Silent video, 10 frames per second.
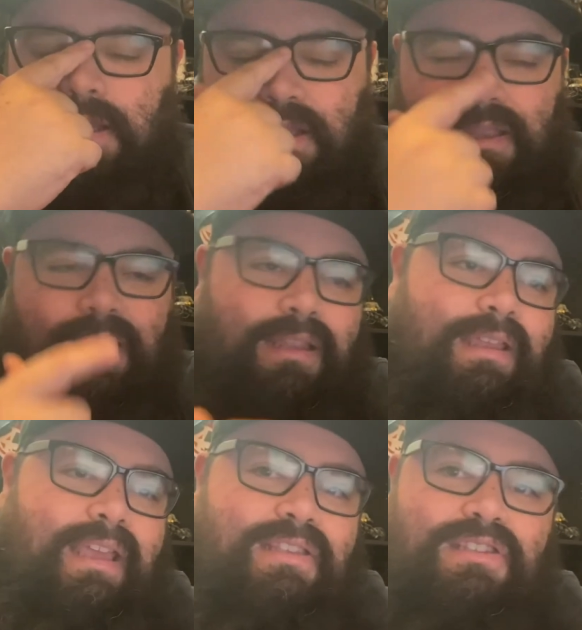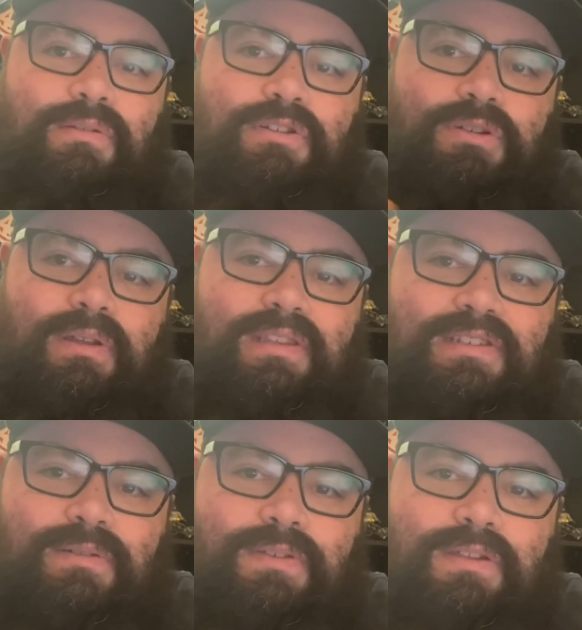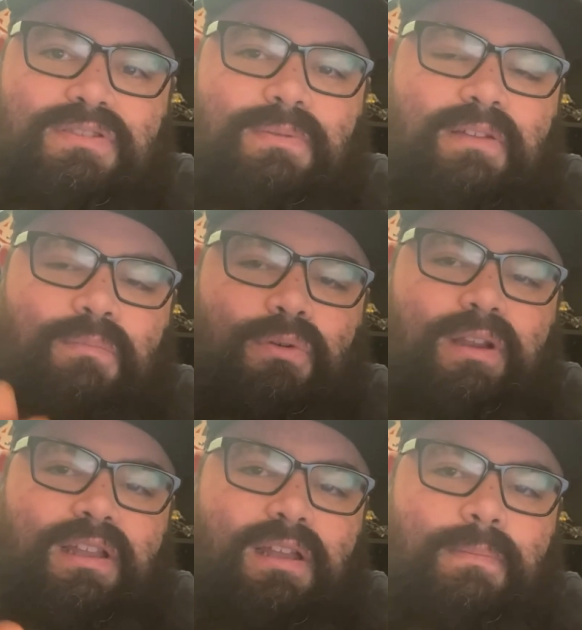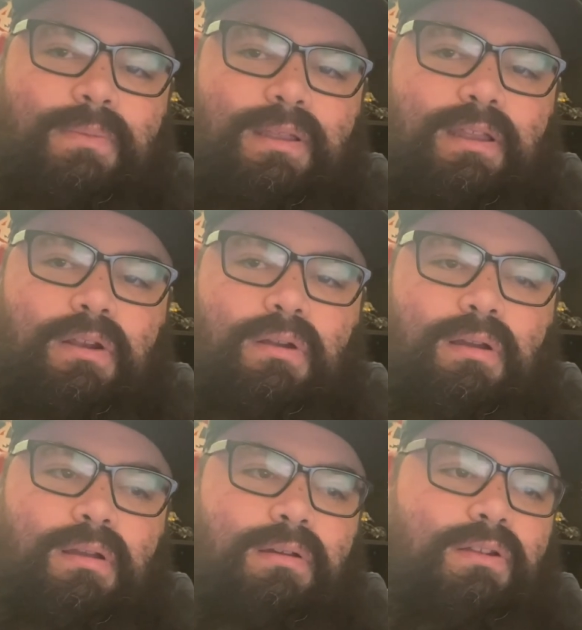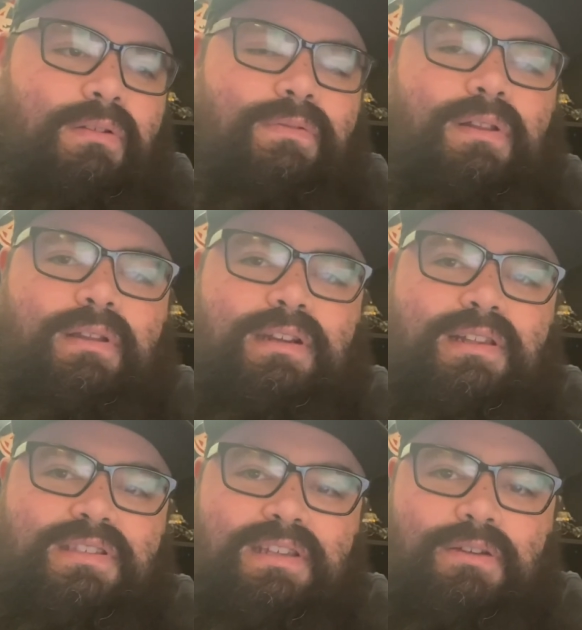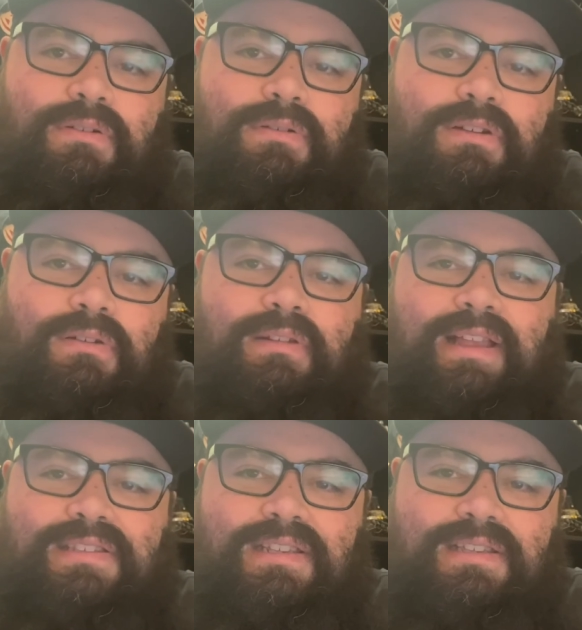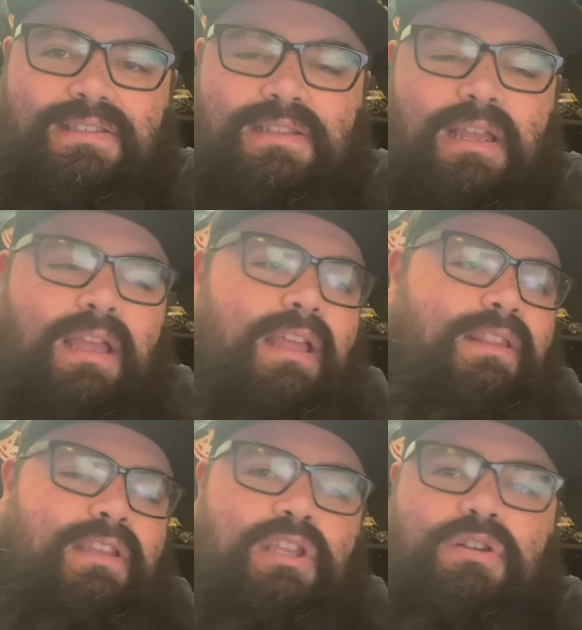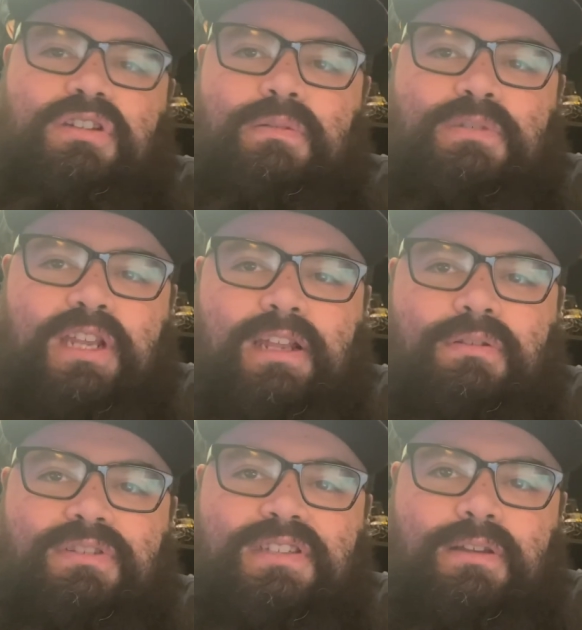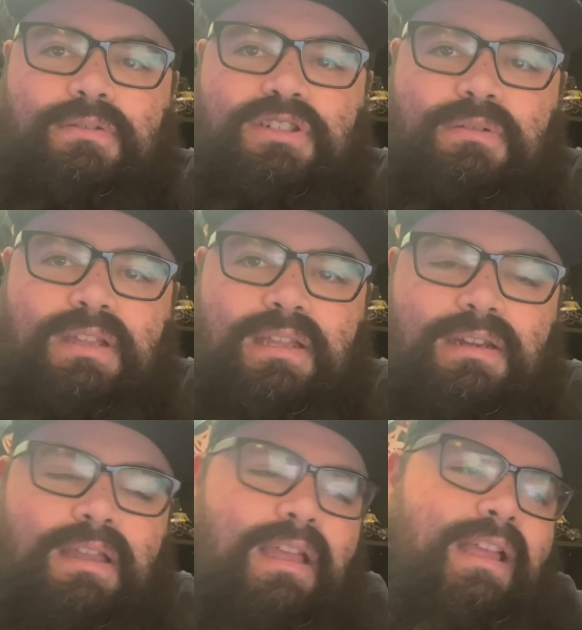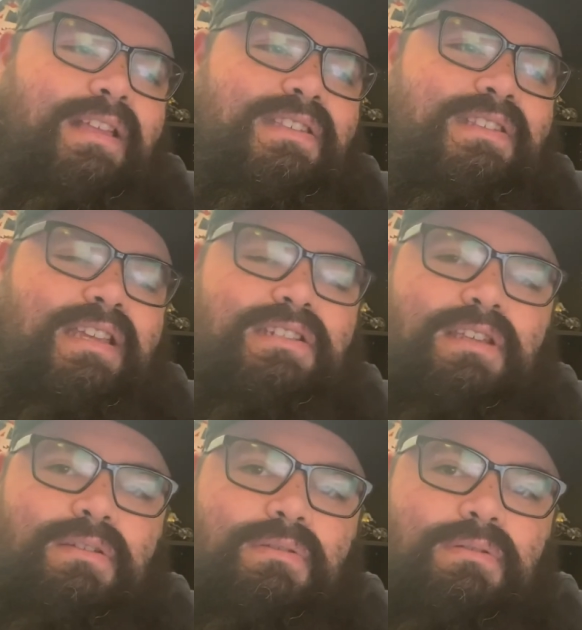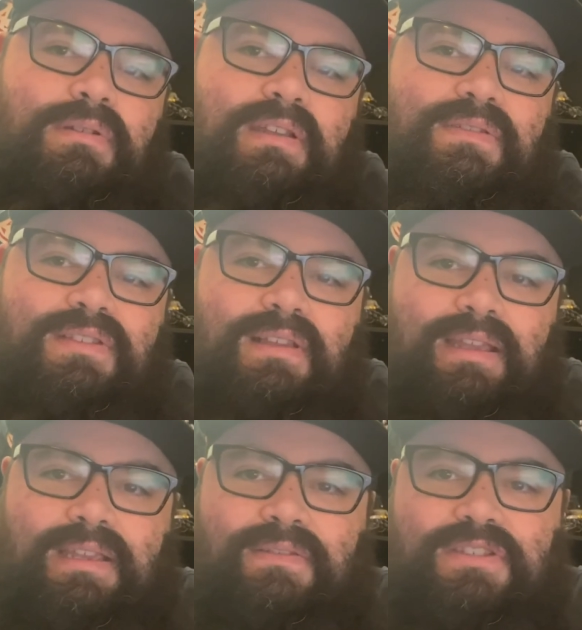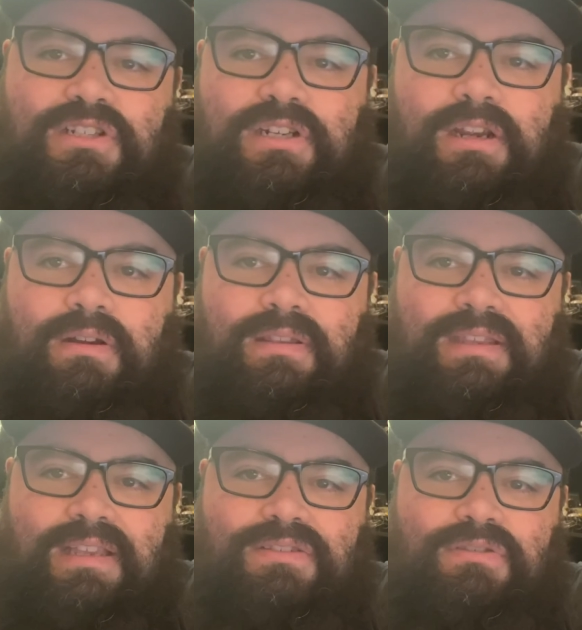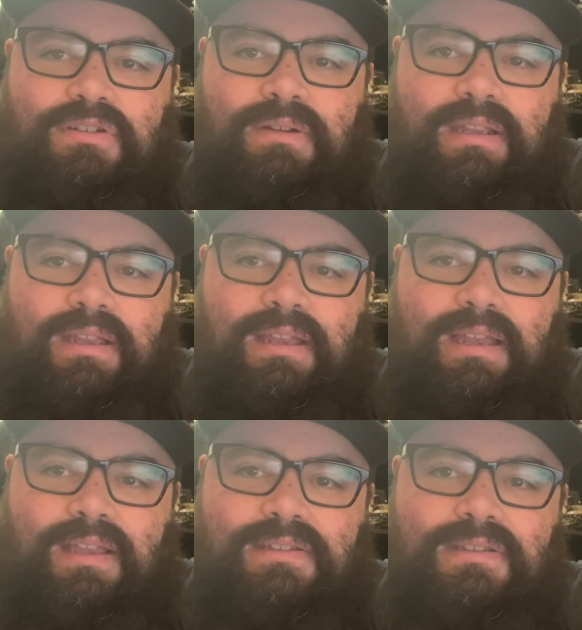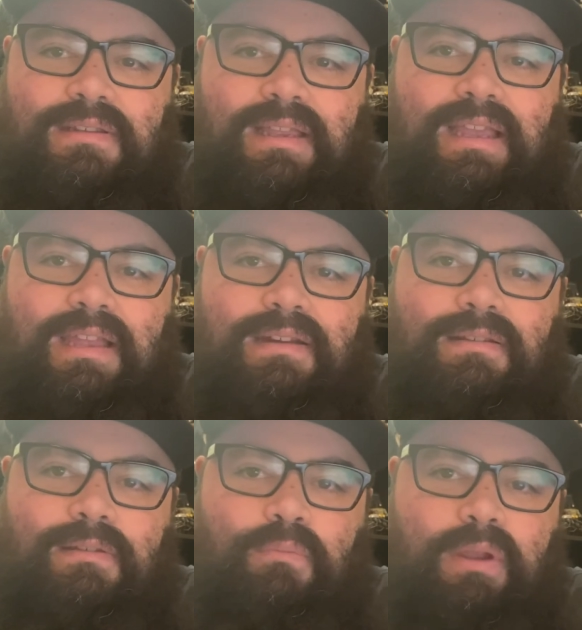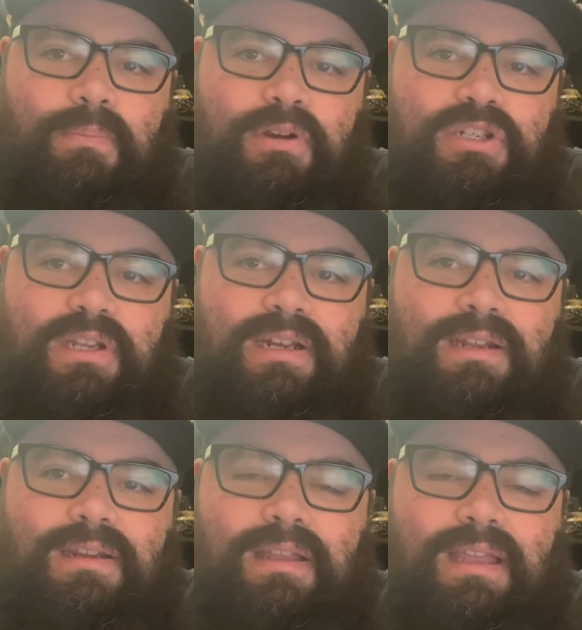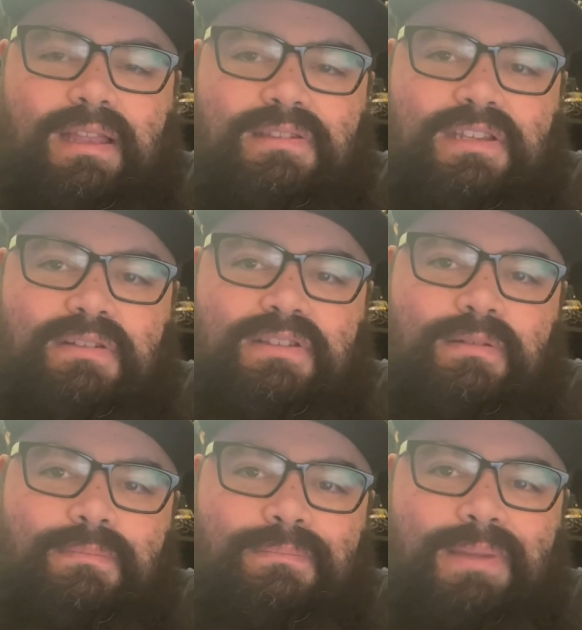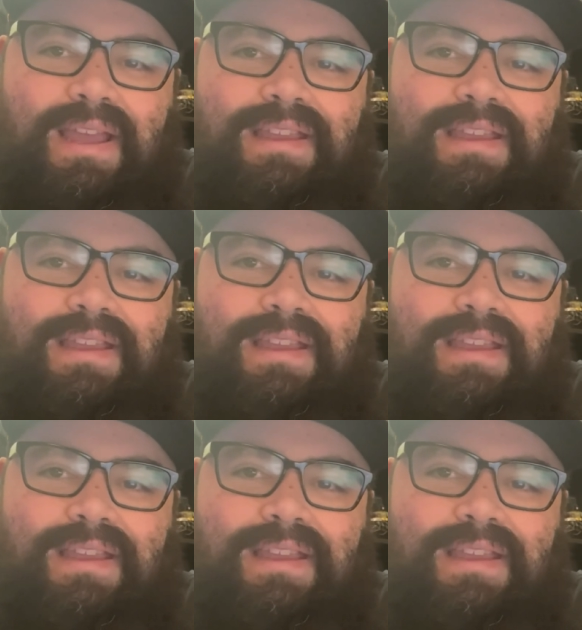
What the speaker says: In case you enjoy these reviews, we have more to come here on cultfollowing.co, Cult Classics, the YouTube channel. So tune in, stay tuned, give us a like, give us a share, and thanks for tuning in, guys. Again, we appreciate it, and see you soon. Bye.